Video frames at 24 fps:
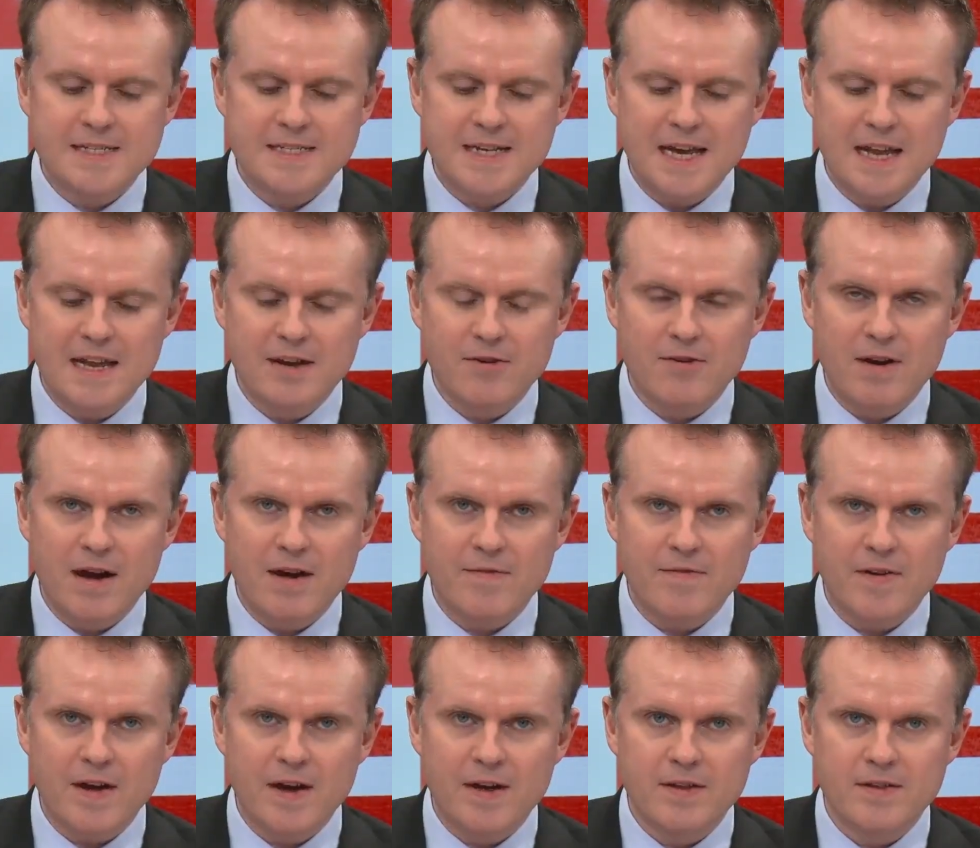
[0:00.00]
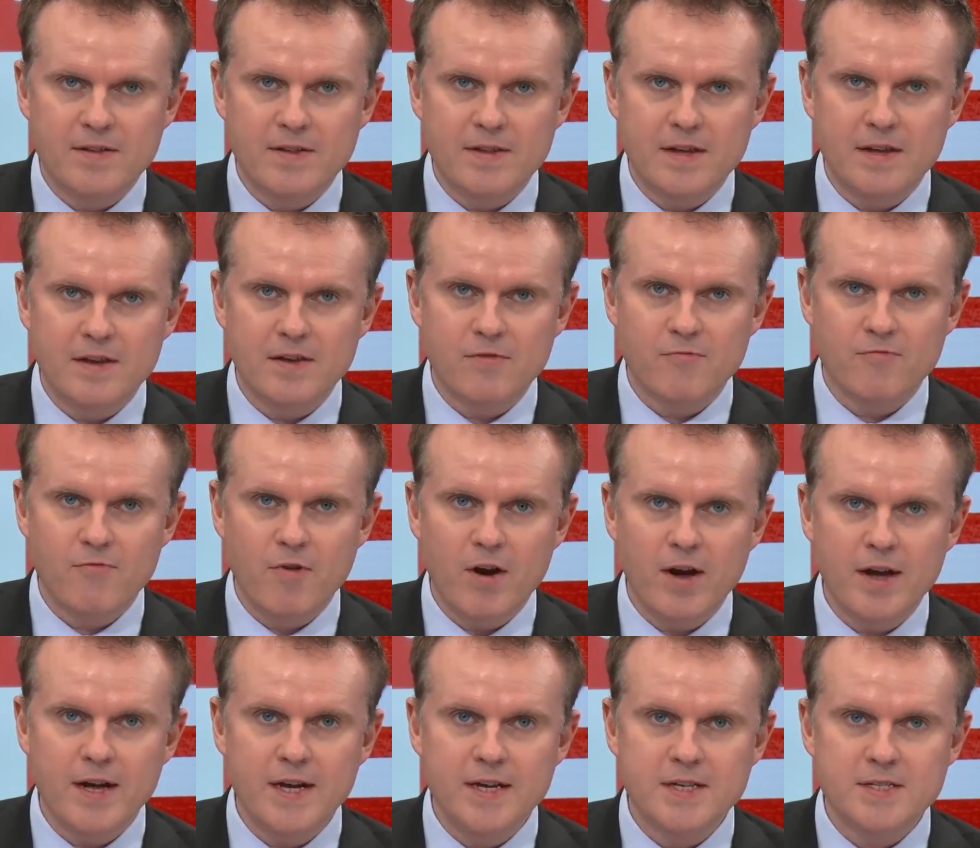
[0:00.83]
Telegraph and the
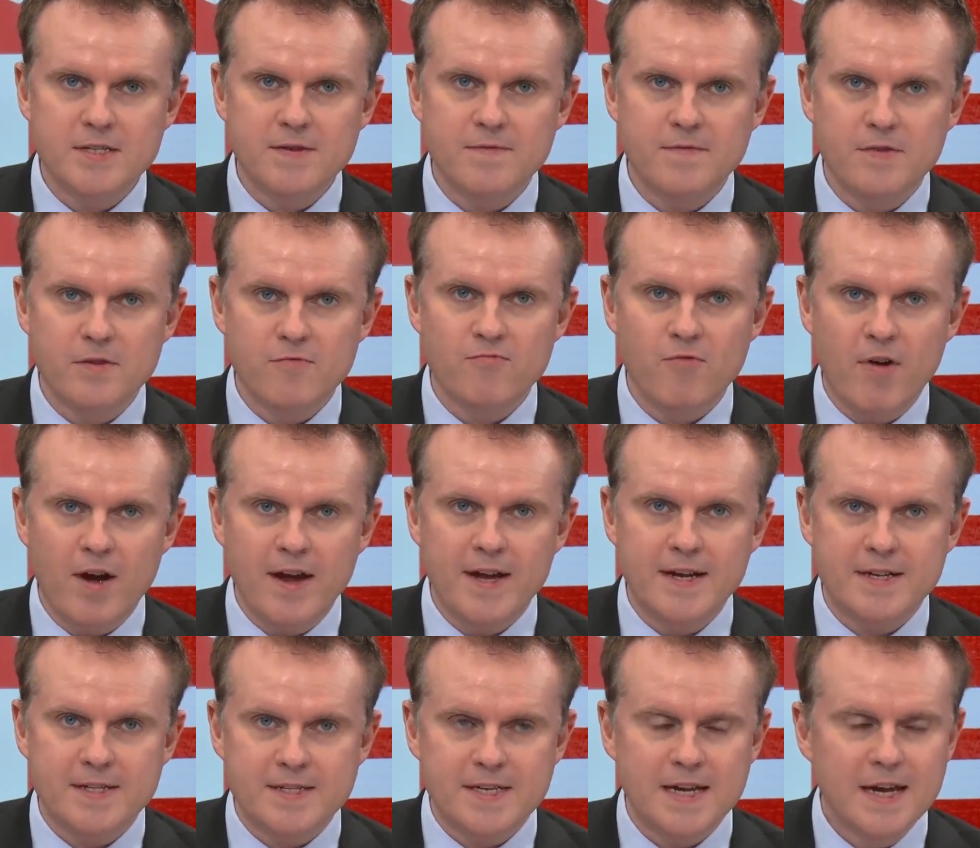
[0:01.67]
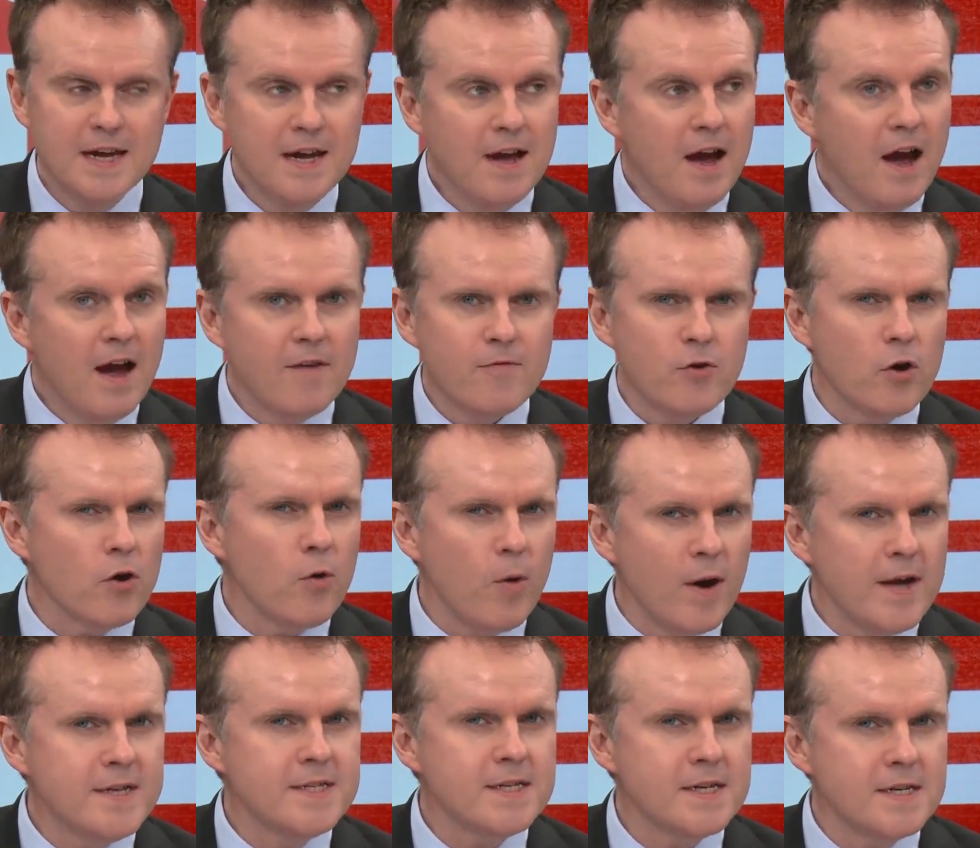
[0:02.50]
rise of the right. I've got
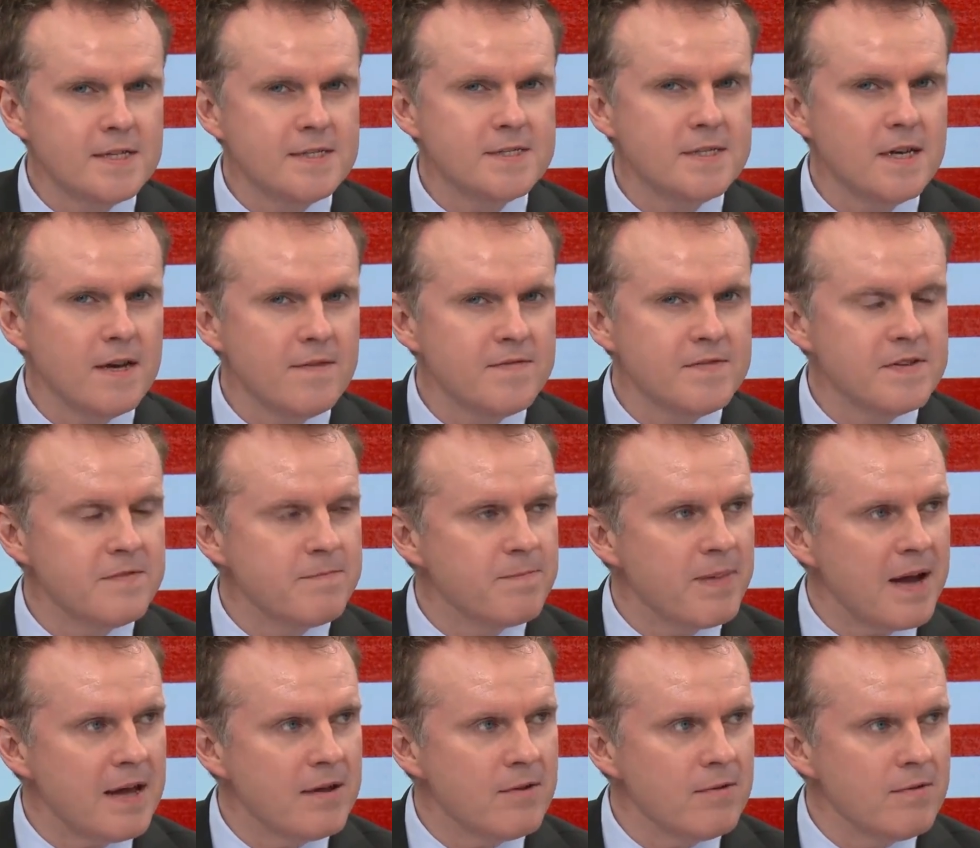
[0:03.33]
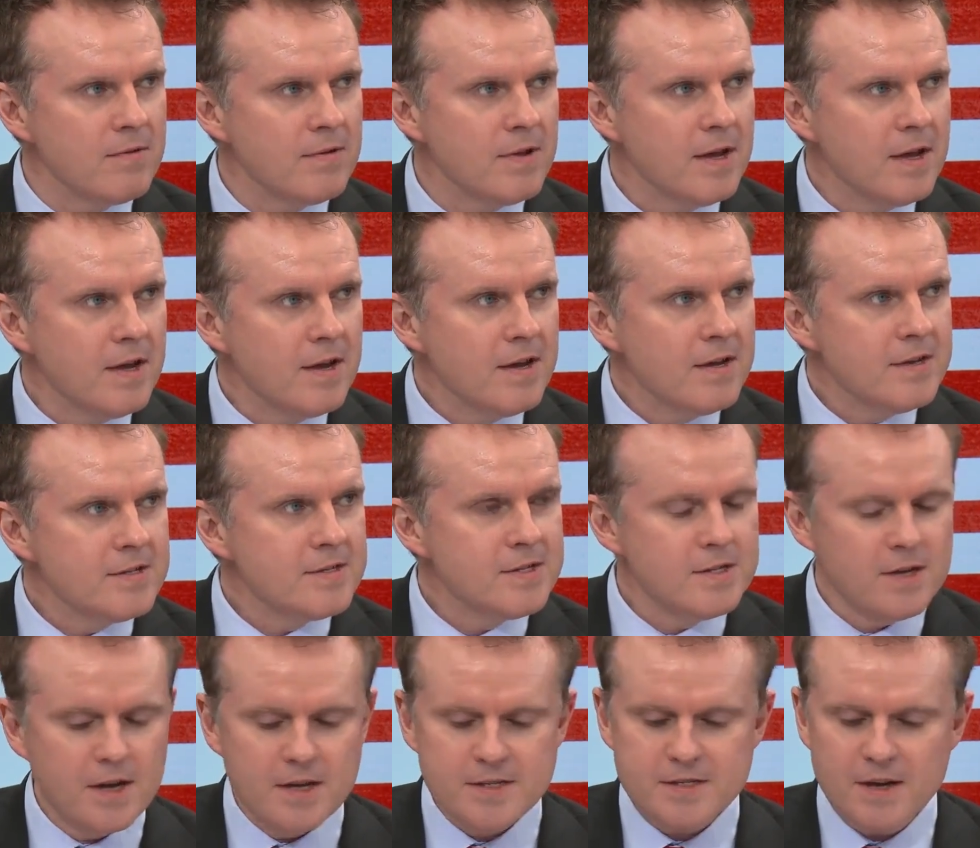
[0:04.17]
quite a Conservative panel
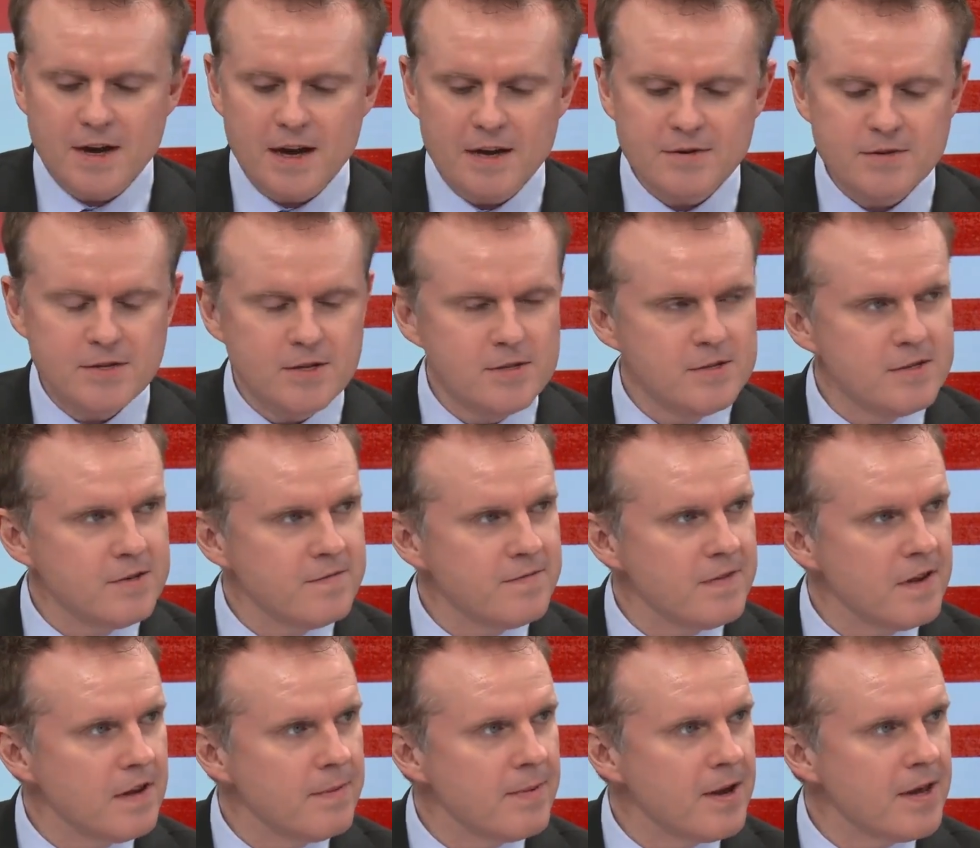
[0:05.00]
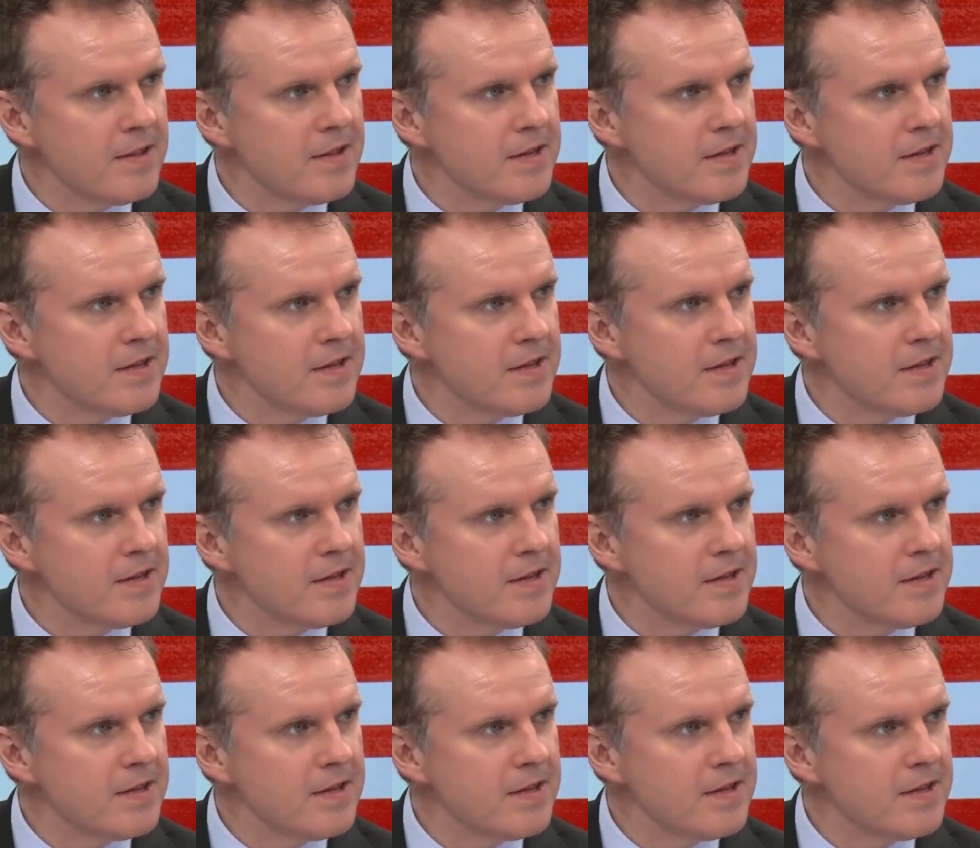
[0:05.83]
tonight, so how do you two feel about